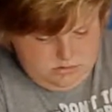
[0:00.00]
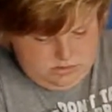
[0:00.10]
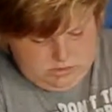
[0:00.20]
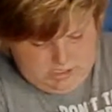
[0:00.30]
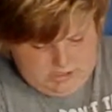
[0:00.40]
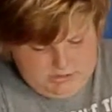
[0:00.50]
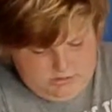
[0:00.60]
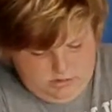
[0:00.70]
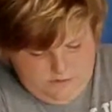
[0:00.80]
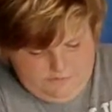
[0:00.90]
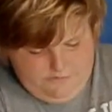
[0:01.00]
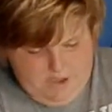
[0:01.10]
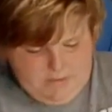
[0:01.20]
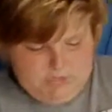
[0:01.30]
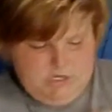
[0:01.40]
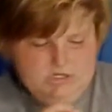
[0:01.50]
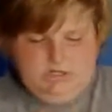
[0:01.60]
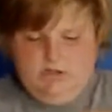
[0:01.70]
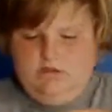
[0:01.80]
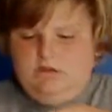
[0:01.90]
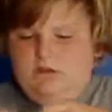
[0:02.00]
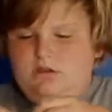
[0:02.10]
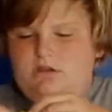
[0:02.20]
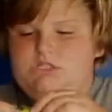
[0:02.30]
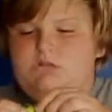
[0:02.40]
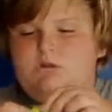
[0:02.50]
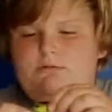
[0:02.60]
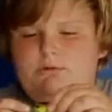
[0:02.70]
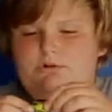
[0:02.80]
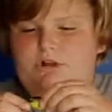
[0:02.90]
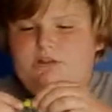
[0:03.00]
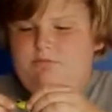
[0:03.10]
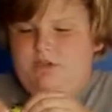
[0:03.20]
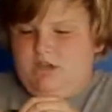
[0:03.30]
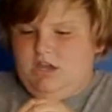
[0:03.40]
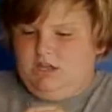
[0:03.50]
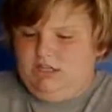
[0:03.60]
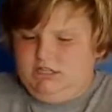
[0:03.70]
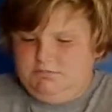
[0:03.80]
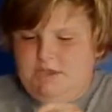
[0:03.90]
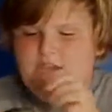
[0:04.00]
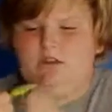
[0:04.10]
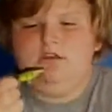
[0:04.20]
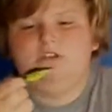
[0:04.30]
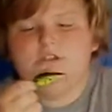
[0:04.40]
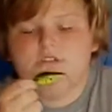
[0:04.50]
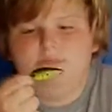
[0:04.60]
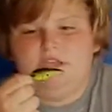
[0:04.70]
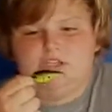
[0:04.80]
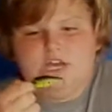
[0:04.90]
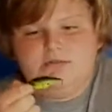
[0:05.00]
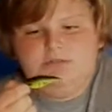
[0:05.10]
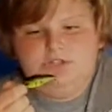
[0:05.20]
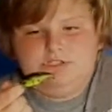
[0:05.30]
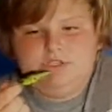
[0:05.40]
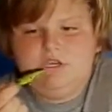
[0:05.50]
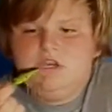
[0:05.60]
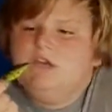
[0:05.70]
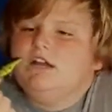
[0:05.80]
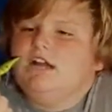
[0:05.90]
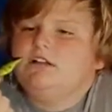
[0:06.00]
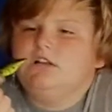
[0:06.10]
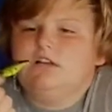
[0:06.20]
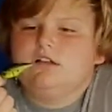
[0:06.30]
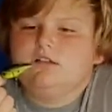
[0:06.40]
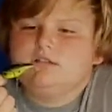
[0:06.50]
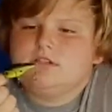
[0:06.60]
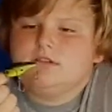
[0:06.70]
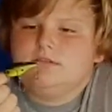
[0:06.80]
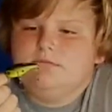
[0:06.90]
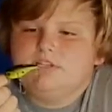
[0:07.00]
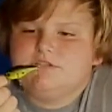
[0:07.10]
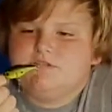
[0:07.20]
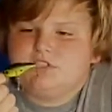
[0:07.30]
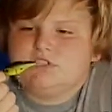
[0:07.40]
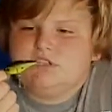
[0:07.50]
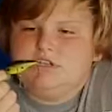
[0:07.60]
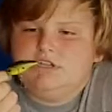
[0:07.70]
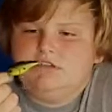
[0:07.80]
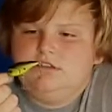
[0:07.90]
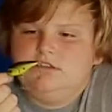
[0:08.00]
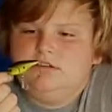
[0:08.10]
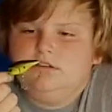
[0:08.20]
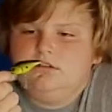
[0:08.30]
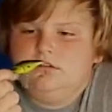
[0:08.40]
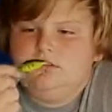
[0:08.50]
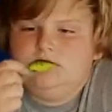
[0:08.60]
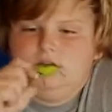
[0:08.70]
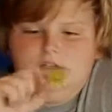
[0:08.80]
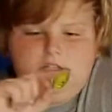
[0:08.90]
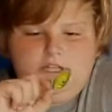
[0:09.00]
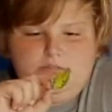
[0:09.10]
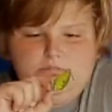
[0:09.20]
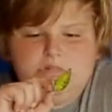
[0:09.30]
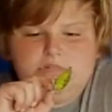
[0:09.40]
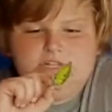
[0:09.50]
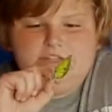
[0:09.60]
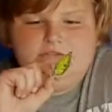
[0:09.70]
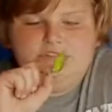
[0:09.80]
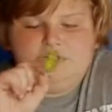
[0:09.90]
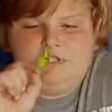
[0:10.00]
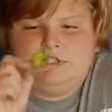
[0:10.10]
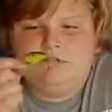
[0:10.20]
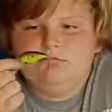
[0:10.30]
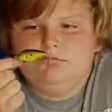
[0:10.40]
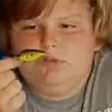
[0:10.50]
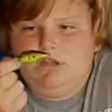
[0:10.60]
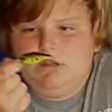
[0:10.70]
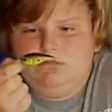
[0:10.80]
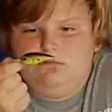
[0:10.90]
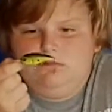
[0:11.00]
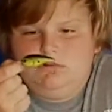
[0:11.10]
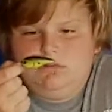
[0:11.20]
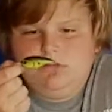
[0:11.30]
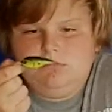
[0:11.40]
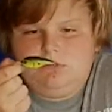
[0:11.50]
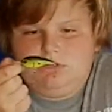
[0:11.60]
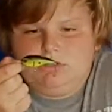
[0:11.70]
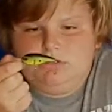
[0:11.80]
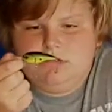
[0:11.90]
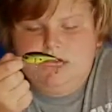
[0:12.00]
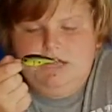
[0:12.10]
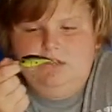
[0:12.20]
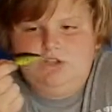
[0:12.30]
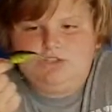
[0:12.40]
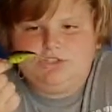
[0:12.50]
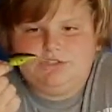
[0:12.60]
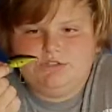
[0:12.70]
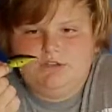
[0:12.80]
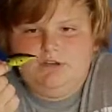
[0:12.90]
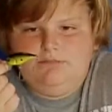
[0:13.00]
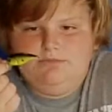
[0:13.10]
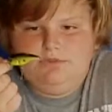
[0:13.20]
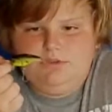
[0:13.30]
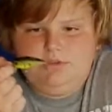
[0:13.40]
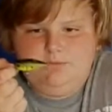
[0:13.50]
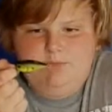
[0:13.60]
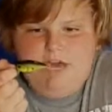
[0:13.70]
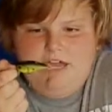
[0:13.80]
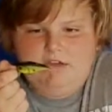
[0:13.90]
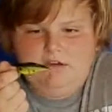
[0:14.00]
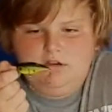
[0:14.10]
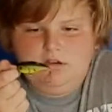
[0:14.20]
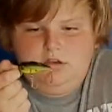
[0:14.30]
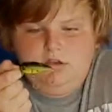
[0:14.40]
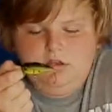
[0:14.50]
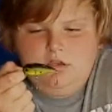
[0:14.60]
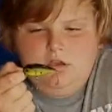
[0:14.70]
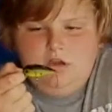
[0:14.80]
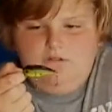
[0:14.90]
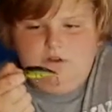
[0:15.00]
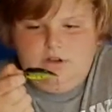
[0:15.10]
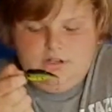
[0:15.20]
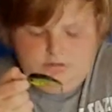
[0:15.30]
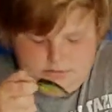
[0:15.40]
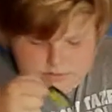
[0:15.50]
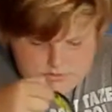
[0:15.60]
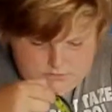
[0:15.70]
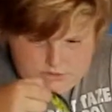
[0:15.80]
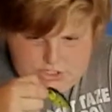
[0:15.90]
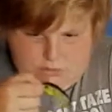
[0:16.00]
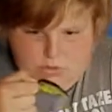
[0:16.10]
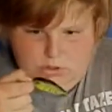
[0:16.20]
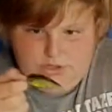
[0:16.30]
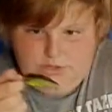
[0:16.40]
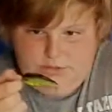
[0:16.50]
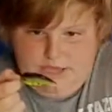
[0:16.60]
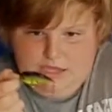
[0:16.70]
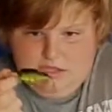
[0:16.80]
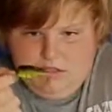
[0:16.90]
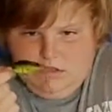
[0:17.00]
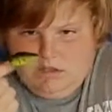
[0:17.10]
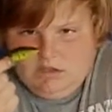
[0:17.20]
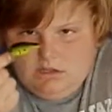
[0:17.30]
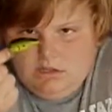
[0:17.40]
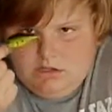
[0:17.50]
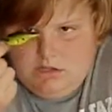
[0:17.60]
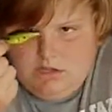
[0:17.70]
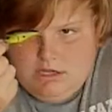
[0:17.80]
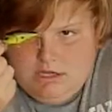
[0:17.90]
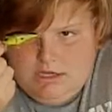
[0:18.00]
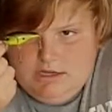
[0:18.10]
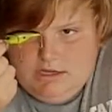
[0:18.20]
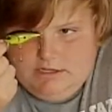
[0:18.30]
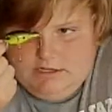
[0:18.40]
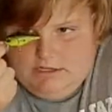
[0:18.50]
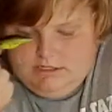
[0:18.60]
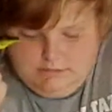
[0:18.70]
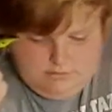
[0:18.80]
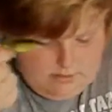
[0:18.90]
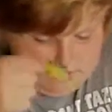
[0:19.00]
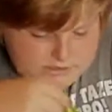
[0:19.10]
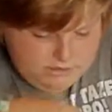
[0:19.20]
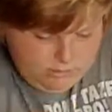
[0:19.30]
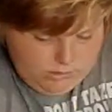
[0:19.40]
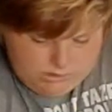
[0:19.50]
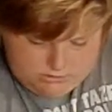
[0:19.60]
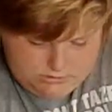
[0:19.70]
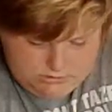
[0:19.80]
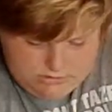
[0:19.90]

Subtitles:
again off of Amazon, a square bill crankbait. I like the painting on the paint job on this. Kind of it's like the mix of a sunny and like a bleeding fish, but it works. I lost the back hook of the treble hook in the back, and it still works really